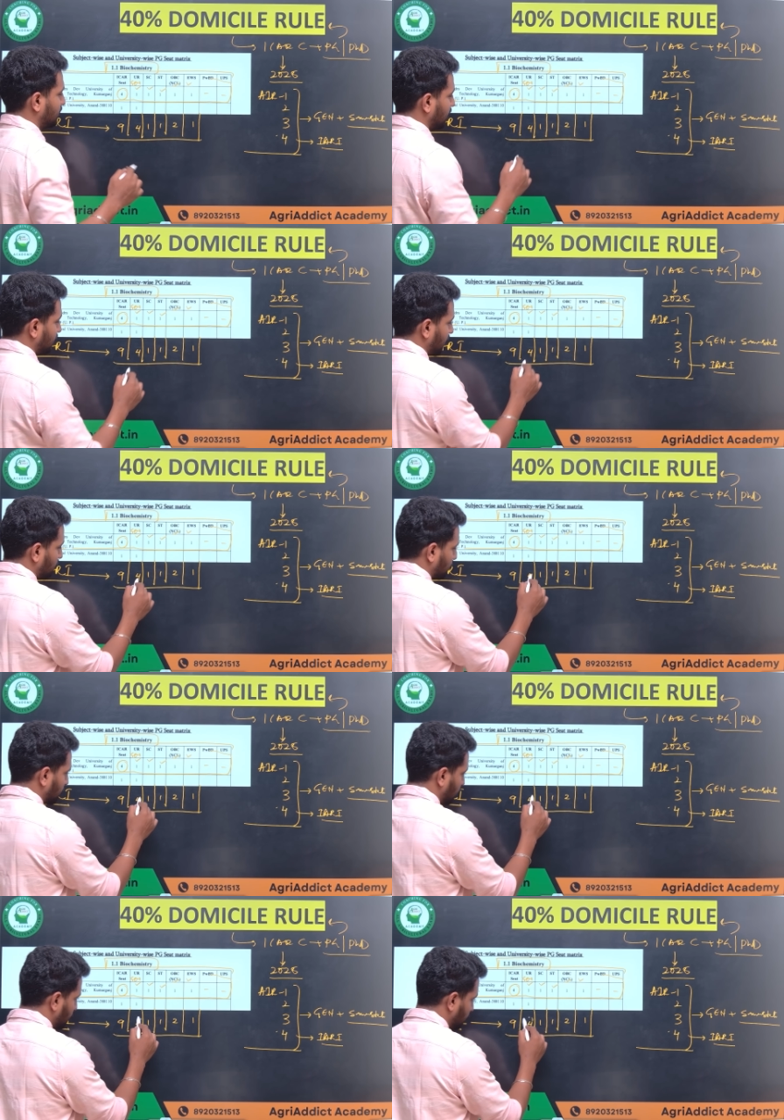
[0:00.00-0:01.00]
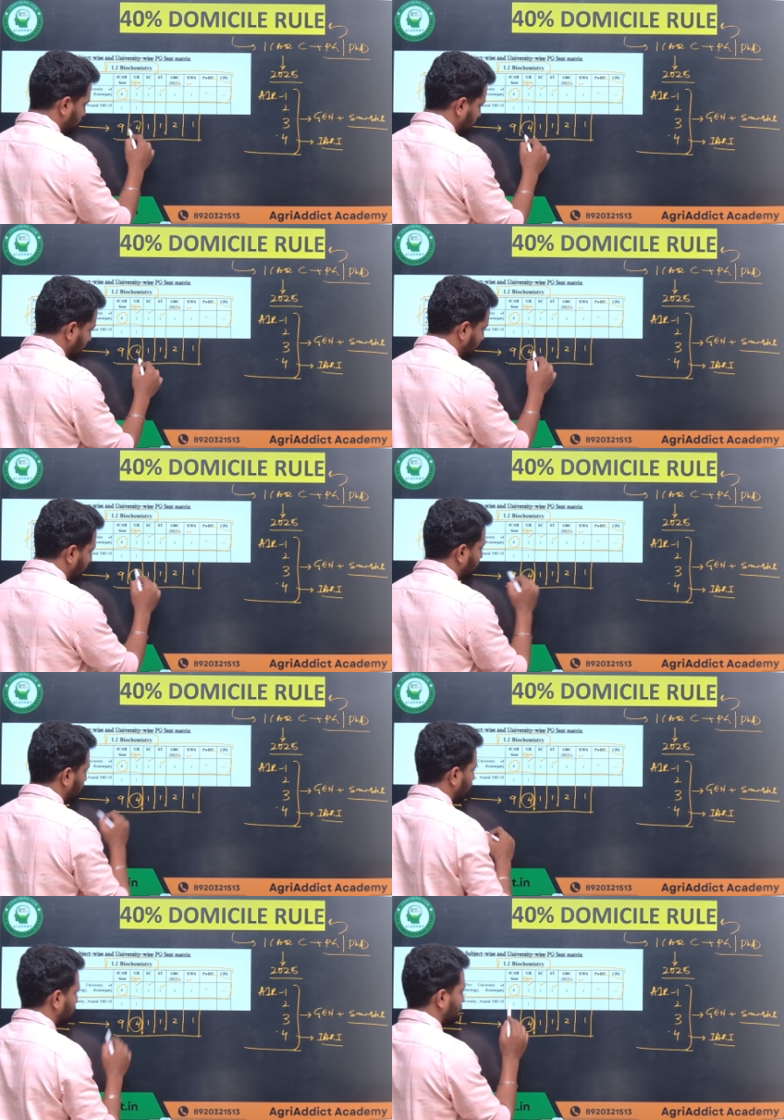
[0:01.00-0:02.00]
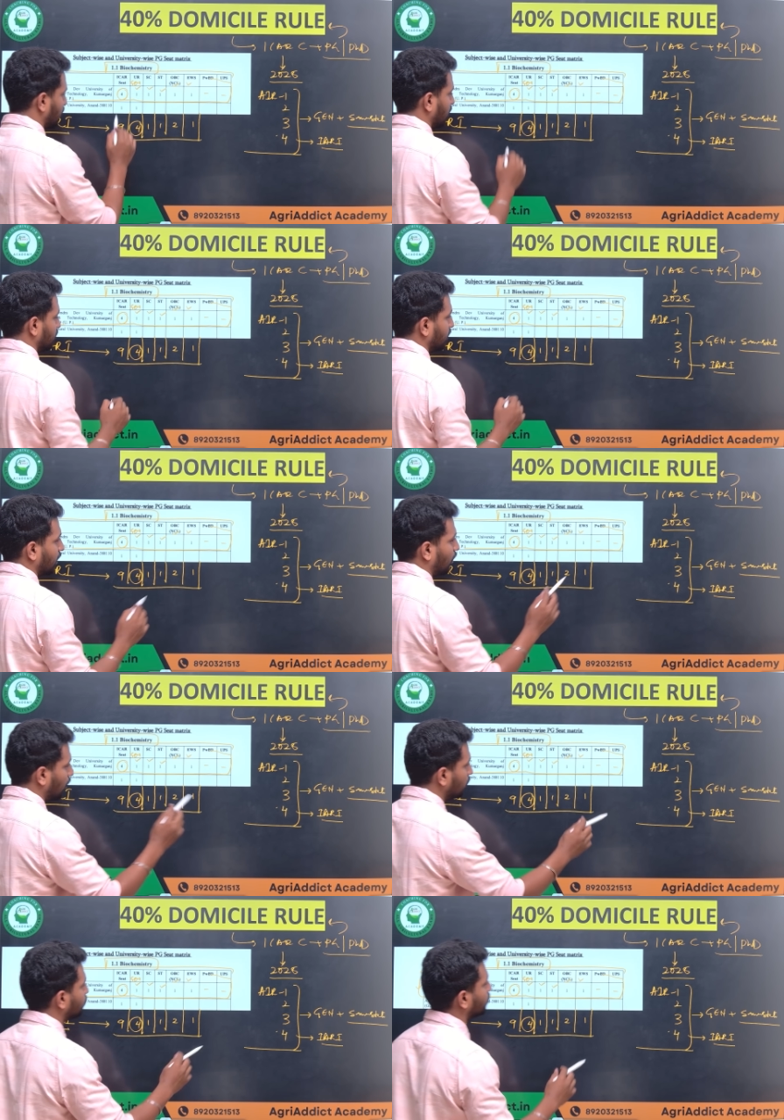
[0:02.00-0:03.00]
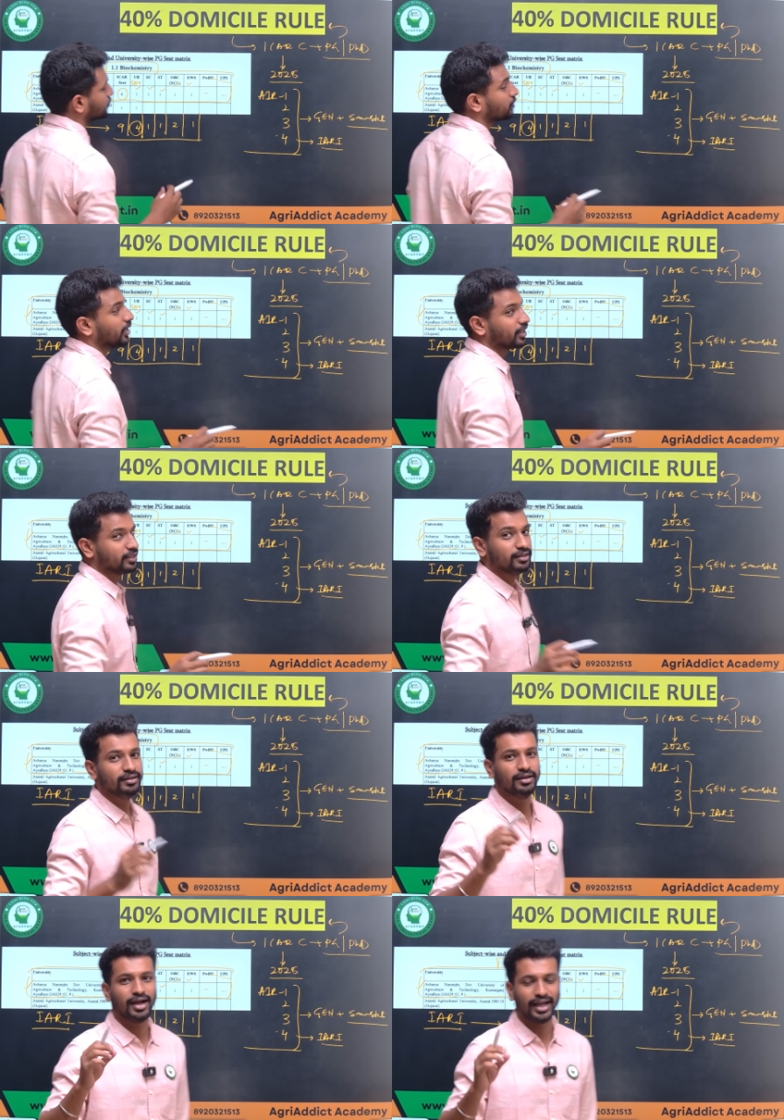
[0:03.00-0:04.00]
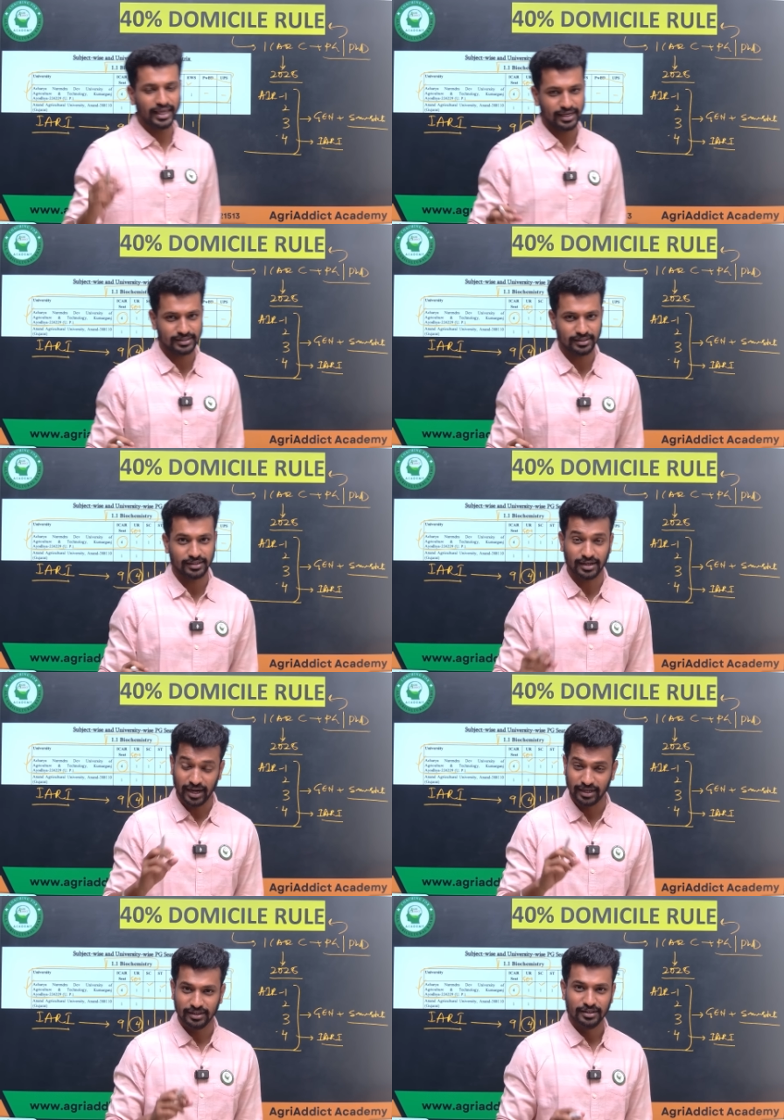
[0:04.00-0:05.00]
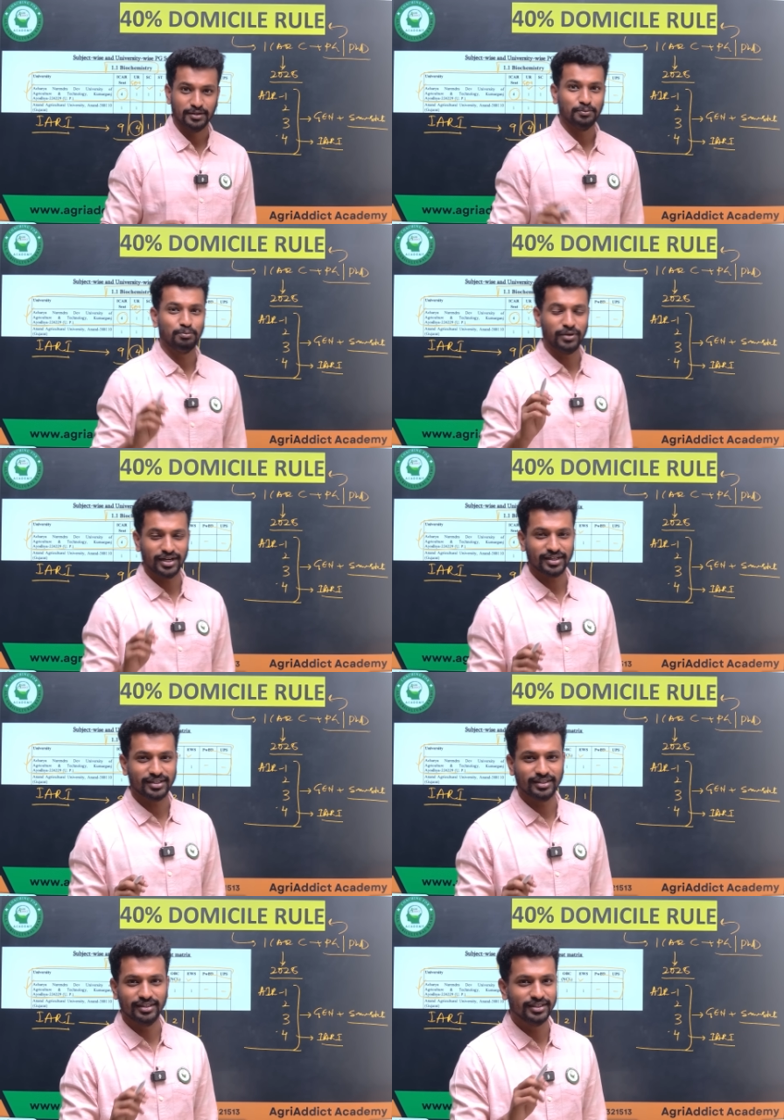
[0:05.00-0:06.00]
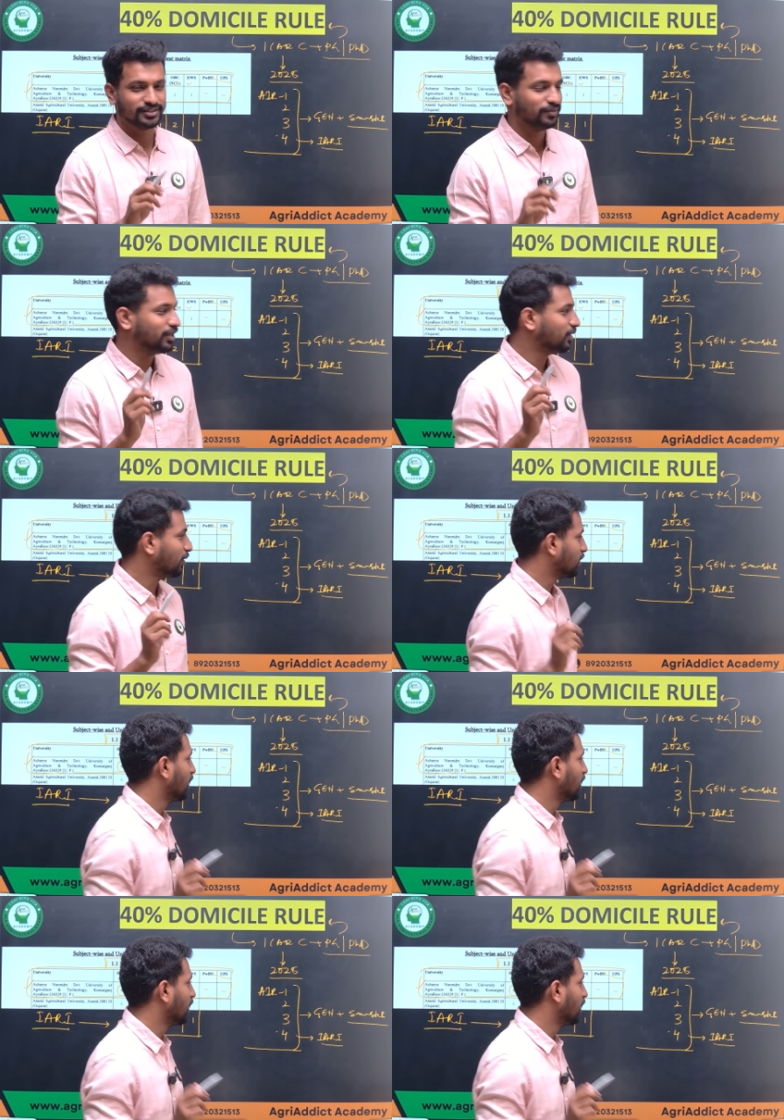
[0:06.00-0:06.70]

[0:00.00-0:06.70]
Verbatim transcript: like there are total number of seats are 4 for general, then all 4 should get the IRI seat, right? But this will not